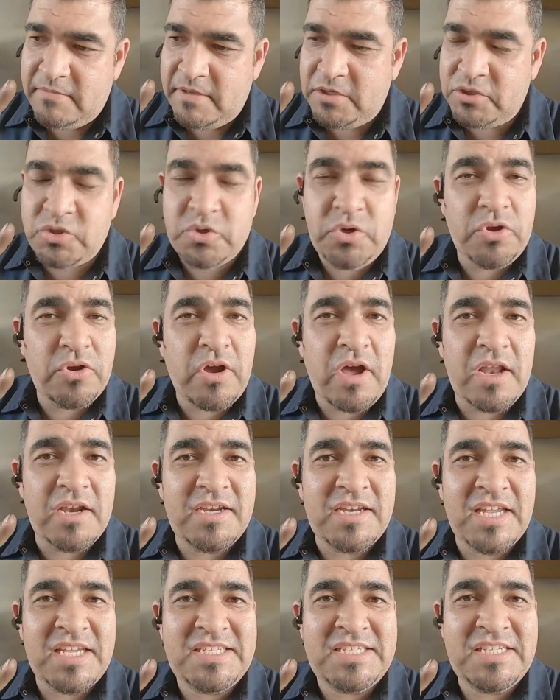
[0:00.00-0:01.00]
Enjoy your
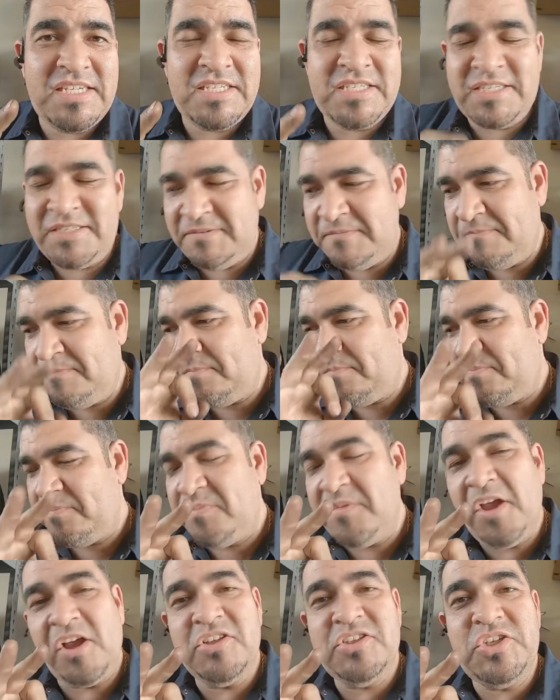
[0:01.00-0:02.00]
holiday season.
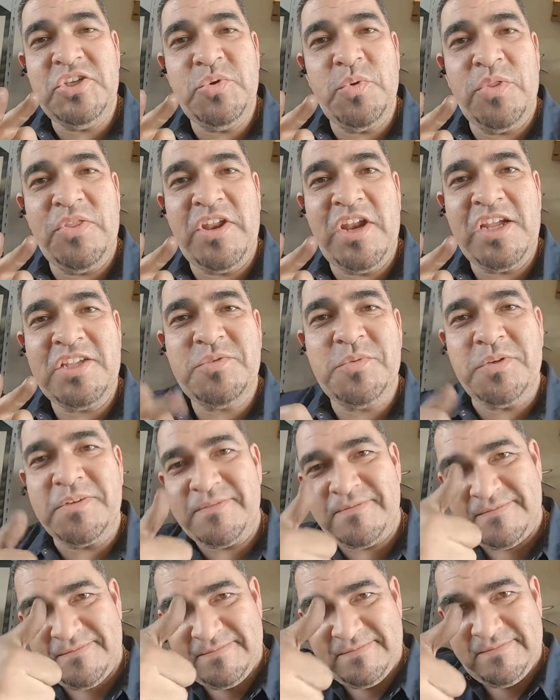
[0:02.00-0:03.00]
I'll see you on the next one.
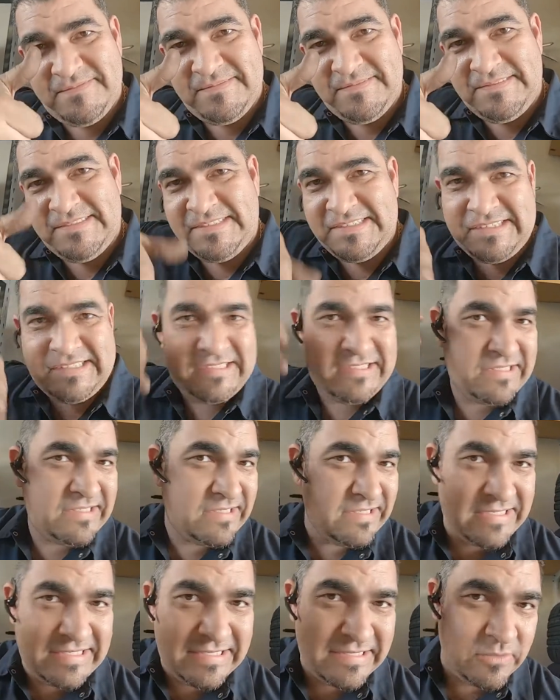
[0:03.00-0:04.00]

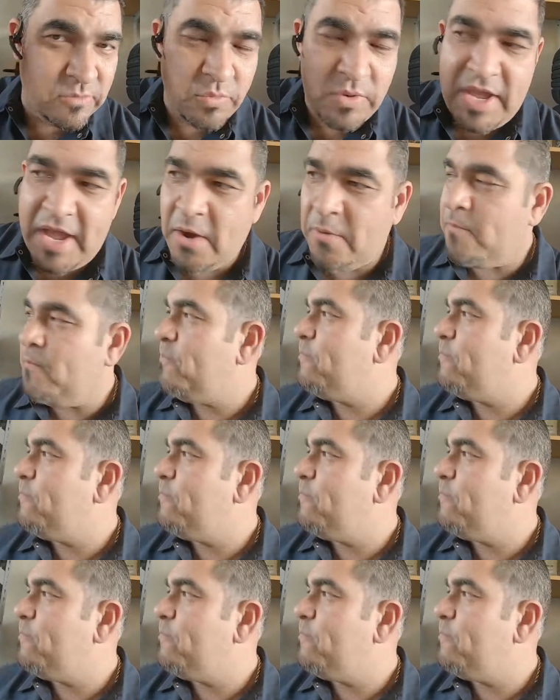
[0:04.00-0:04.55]
We out.